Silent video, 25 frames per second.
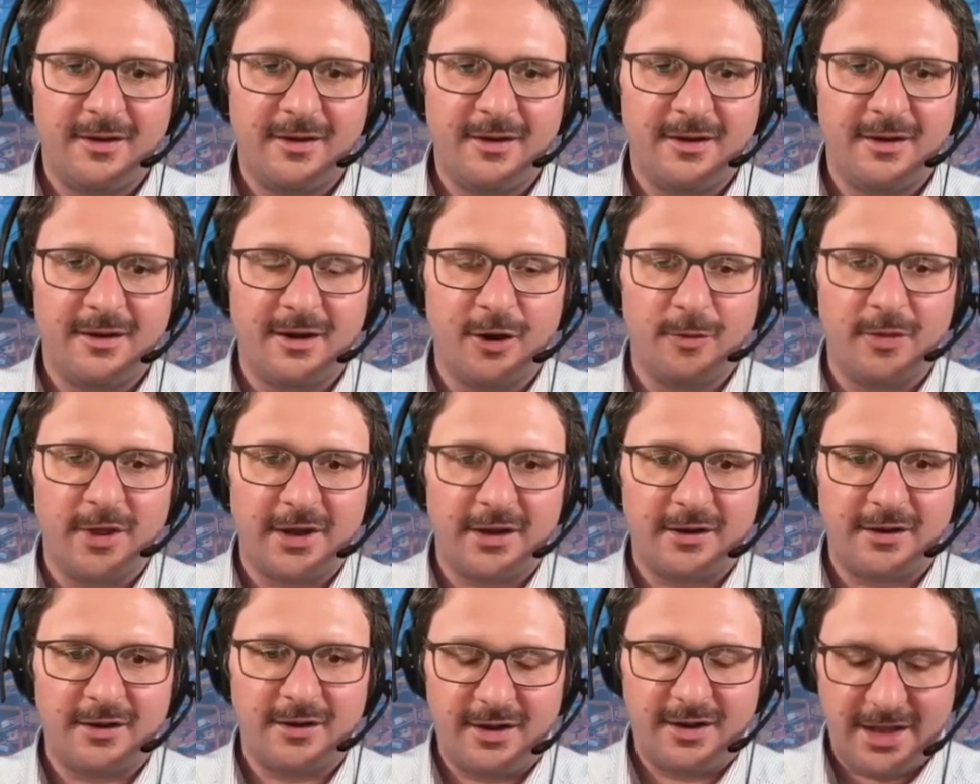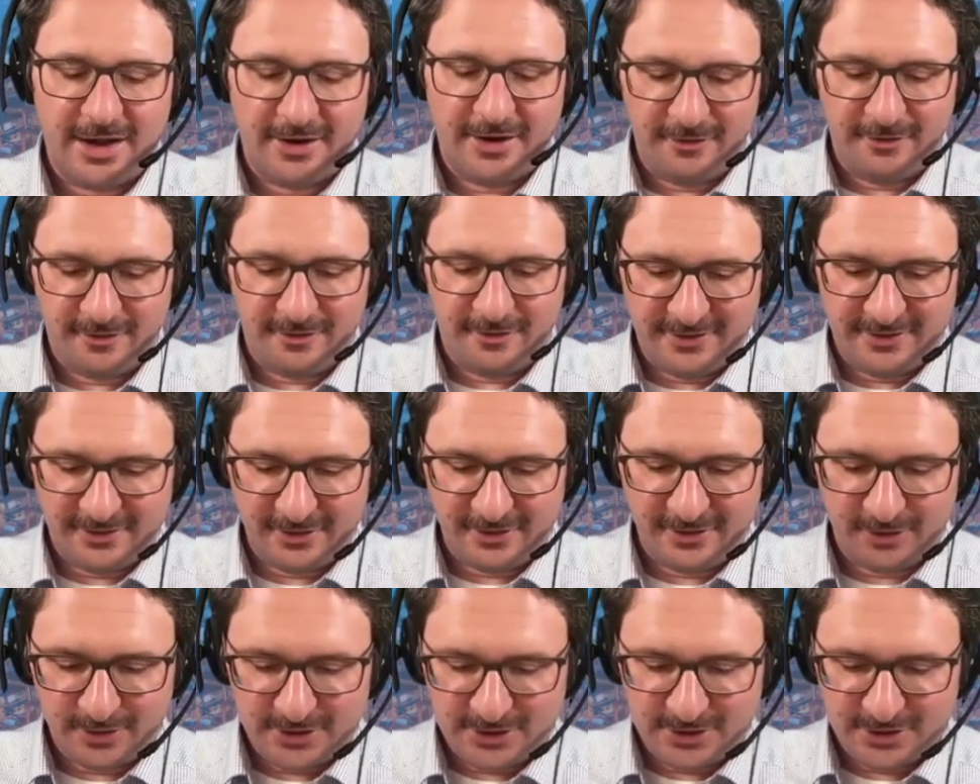I hope that clarifies the
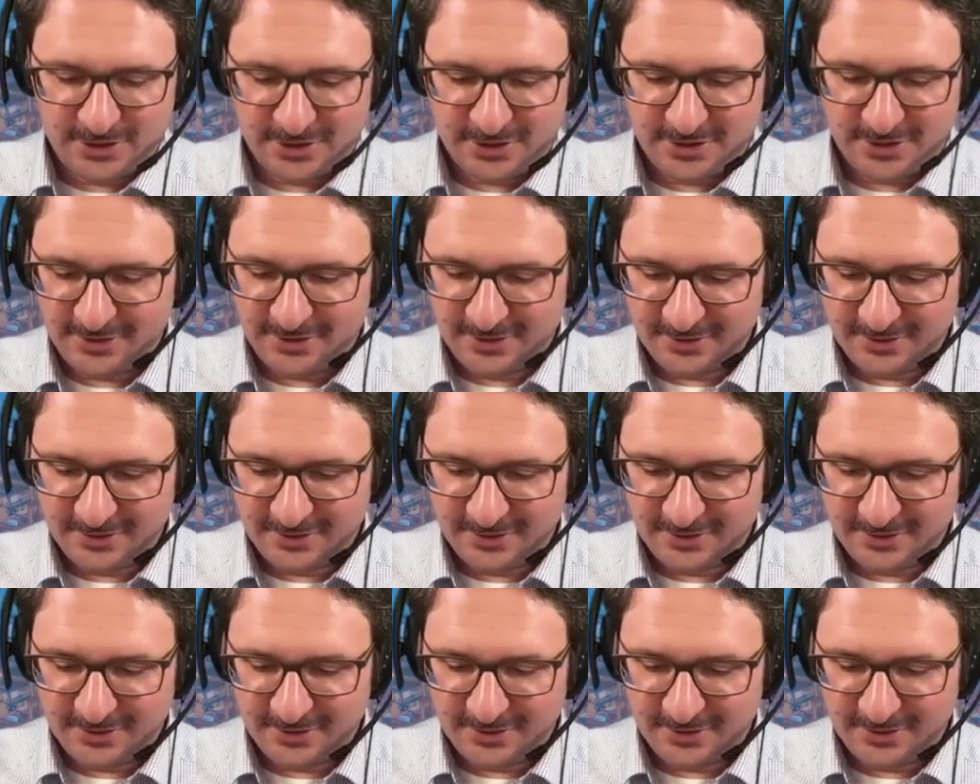question.